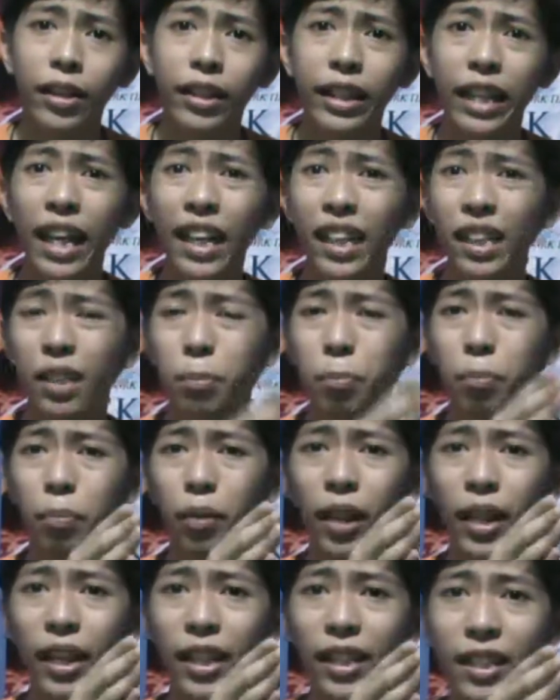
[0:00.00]
takes
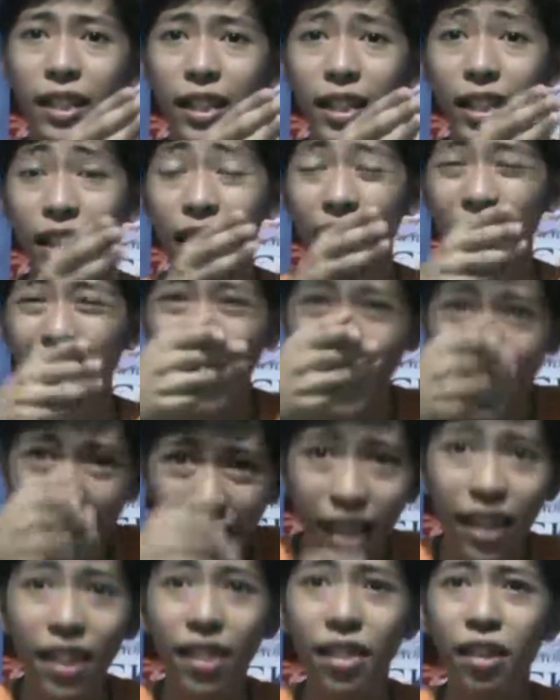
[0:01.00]
place
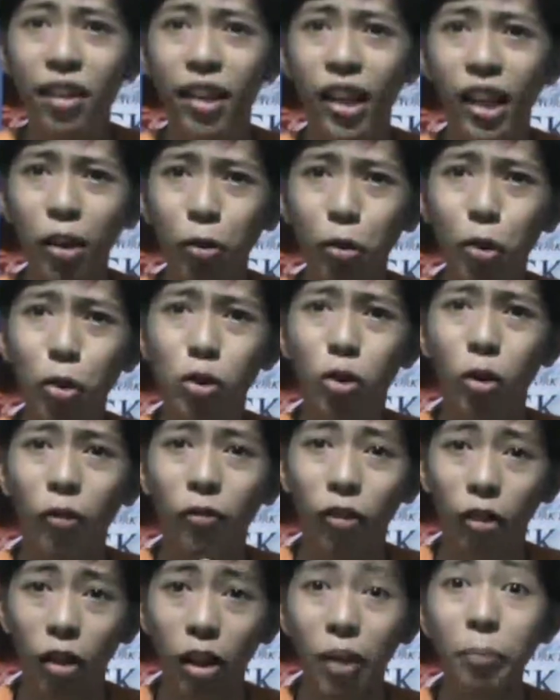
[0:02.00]
in the Heroes
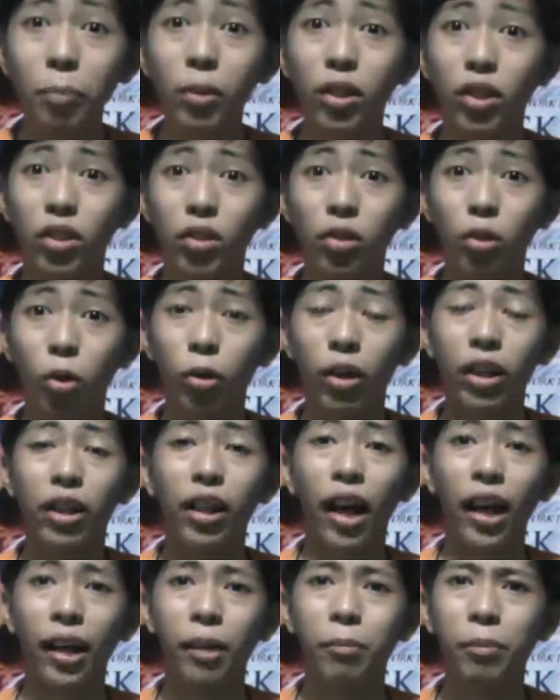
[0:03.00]
of Olympus
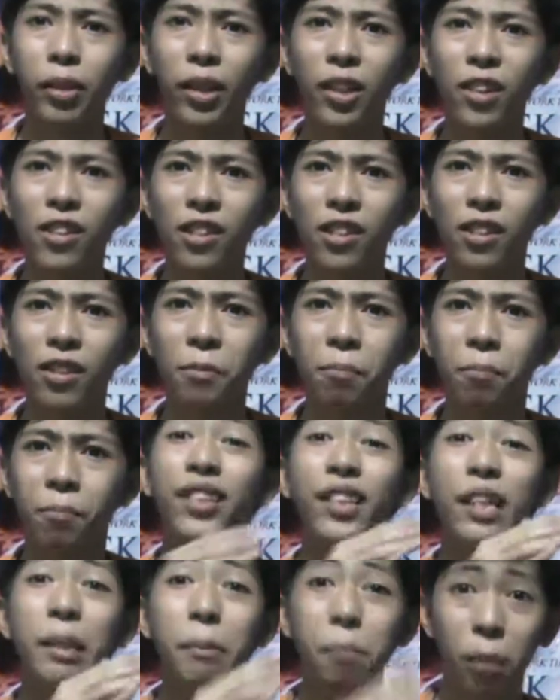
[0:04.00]
storyline, because we
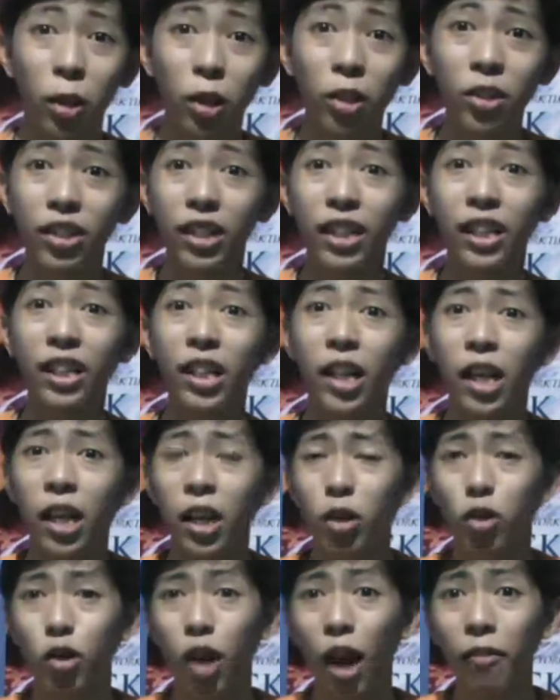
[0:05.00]
see Percy
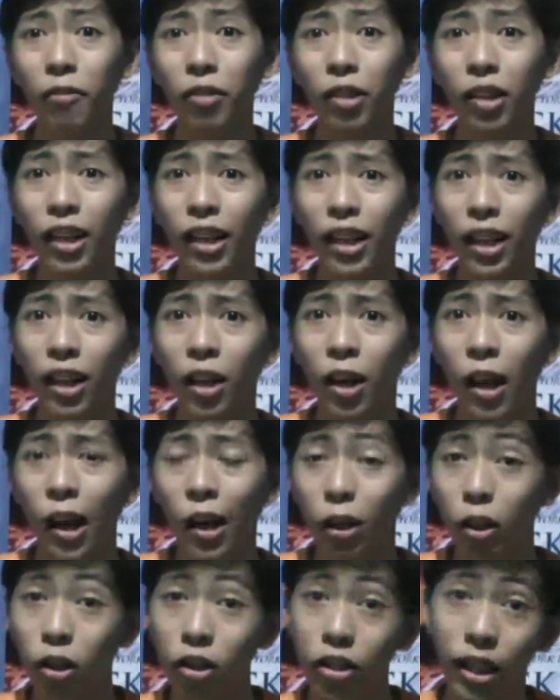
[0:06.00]
traveling
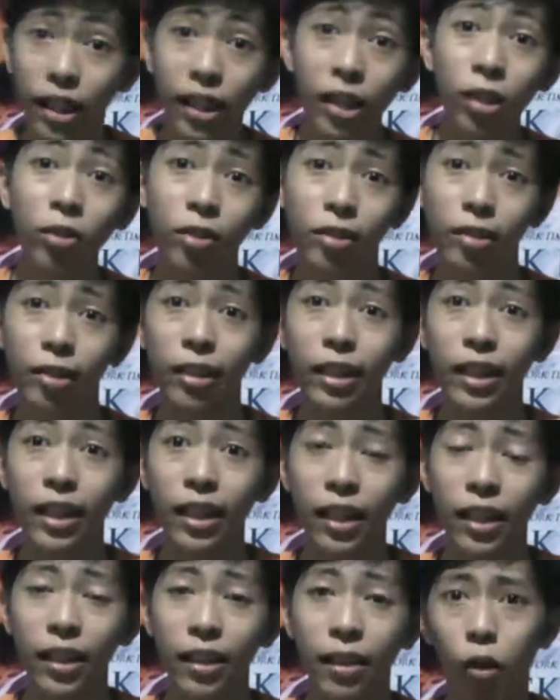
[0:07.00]
continuously
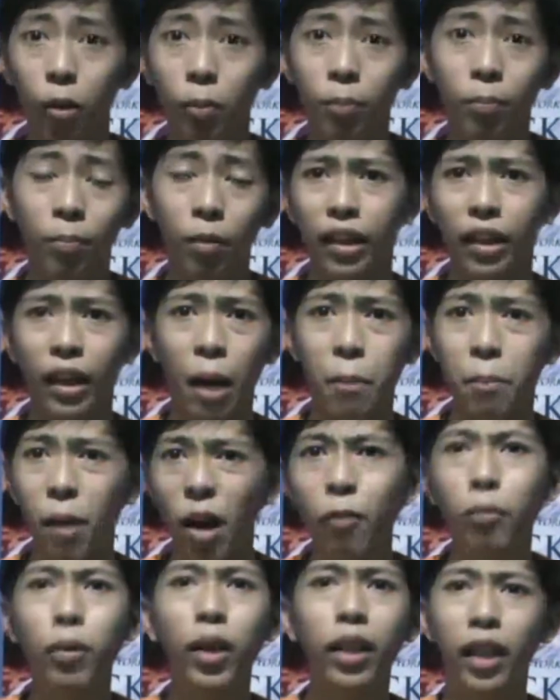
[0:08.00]
from Camp
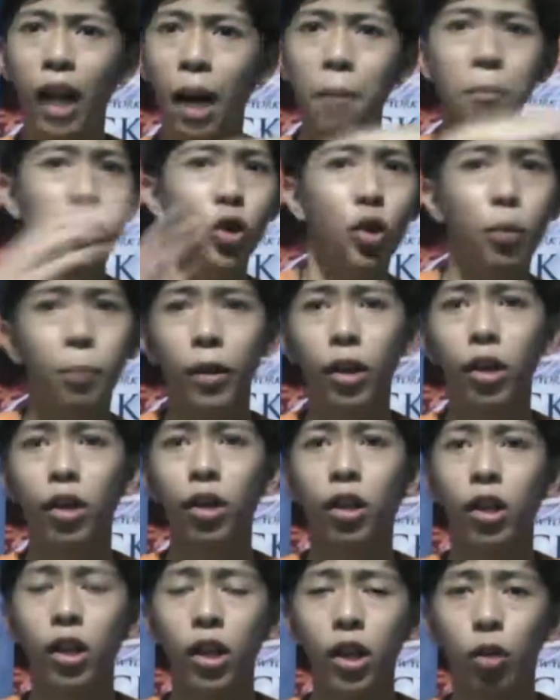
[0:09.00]
Half-Blood, Camp
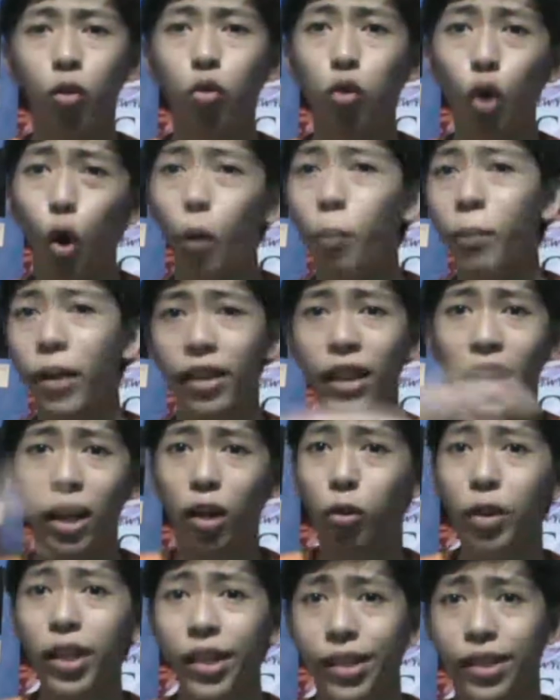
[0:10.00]
Jupiter, Rome, and
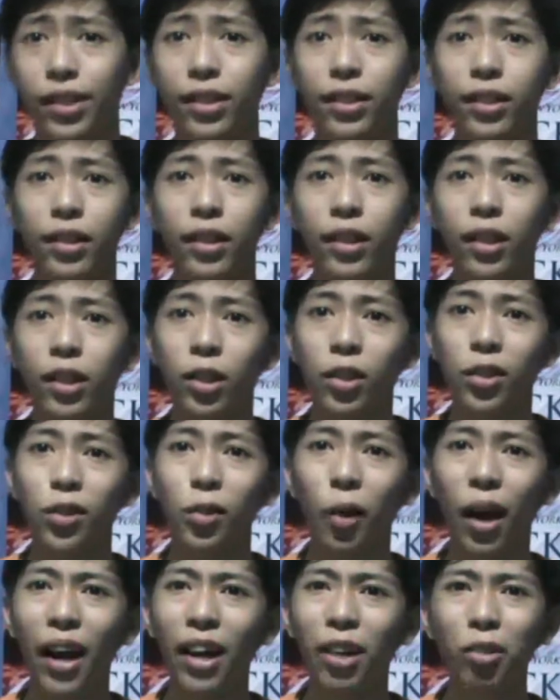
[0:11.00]
then Greece.
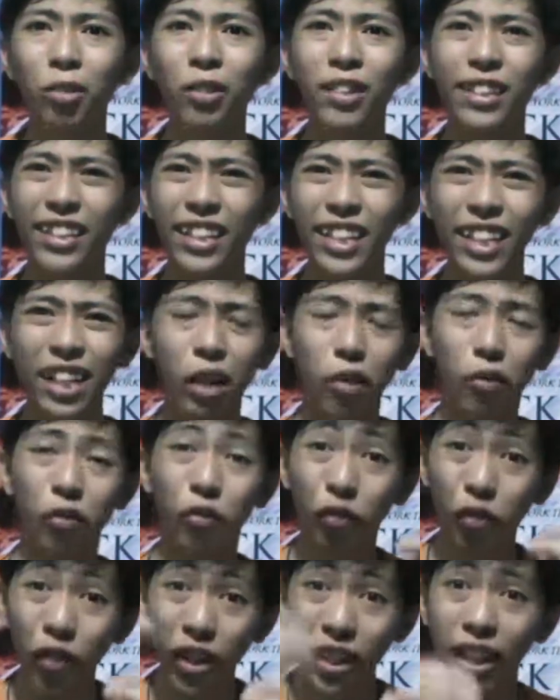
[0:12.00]
So I don't see it
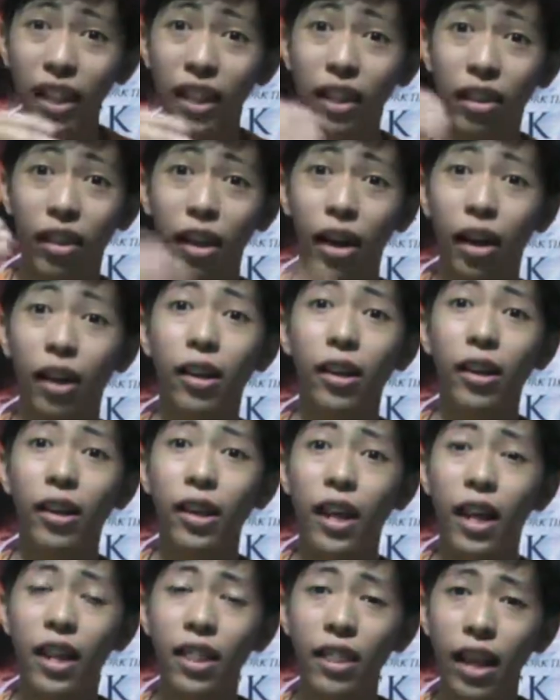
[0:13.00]
fitting there
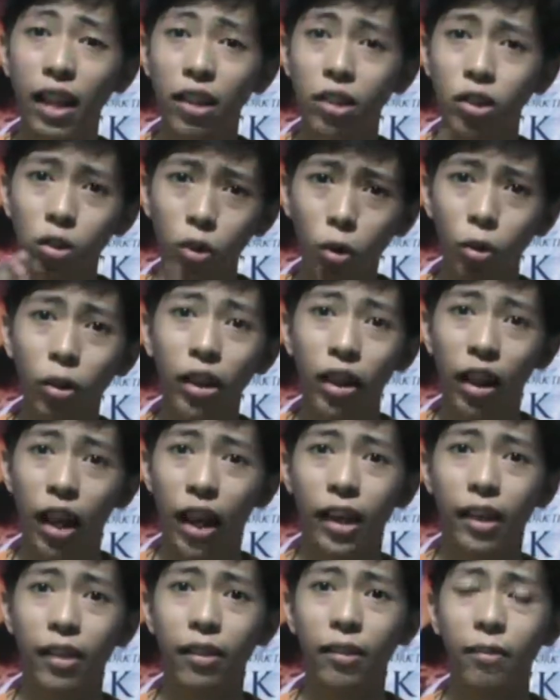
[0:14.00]
in that
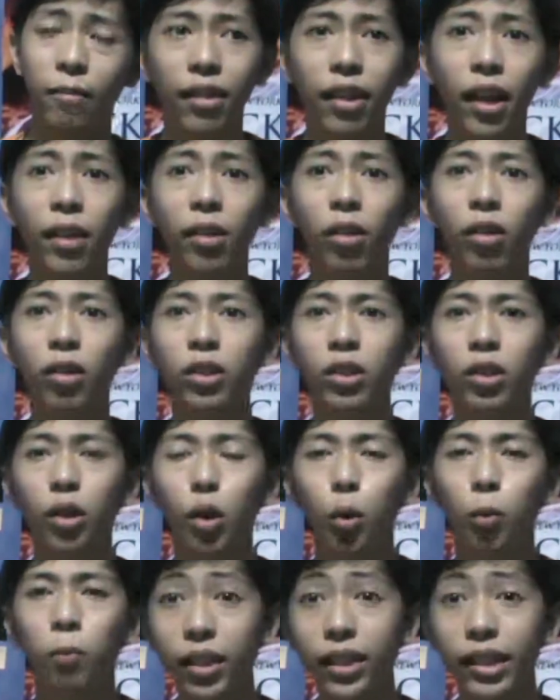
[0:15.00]
storyline. And then
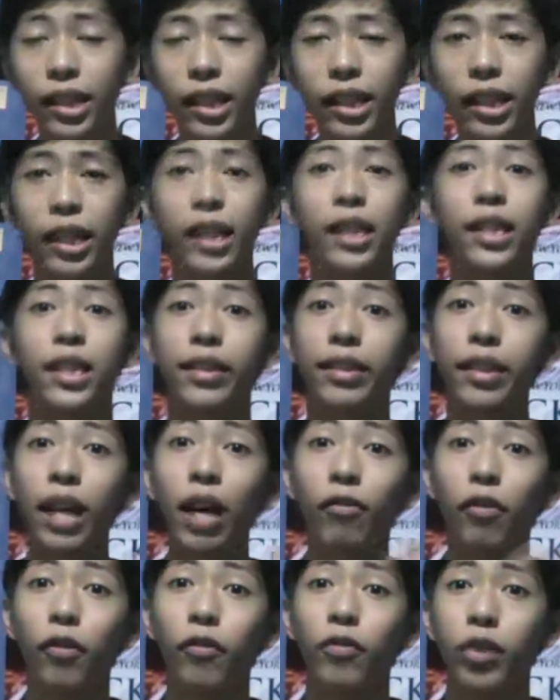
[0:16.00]
also we see in
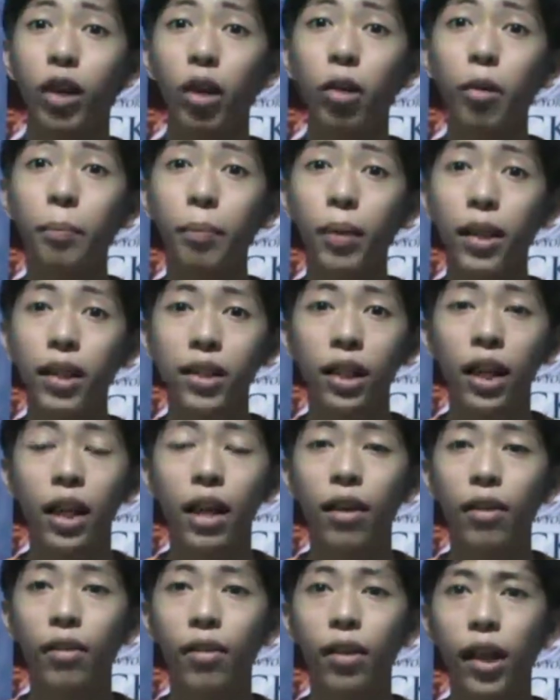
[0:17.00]
Staff of Serapis
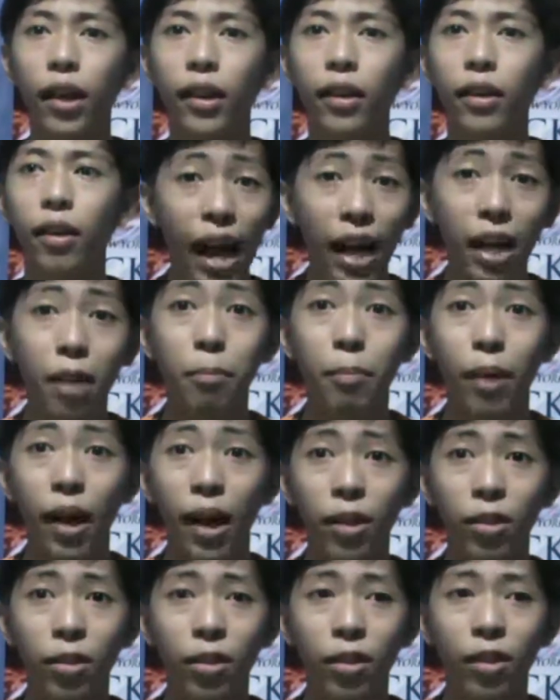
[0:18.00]
that
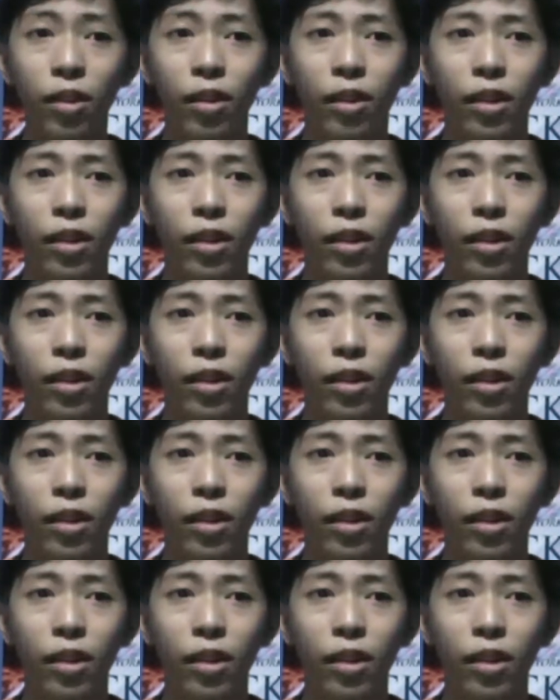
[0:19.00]
Annabeth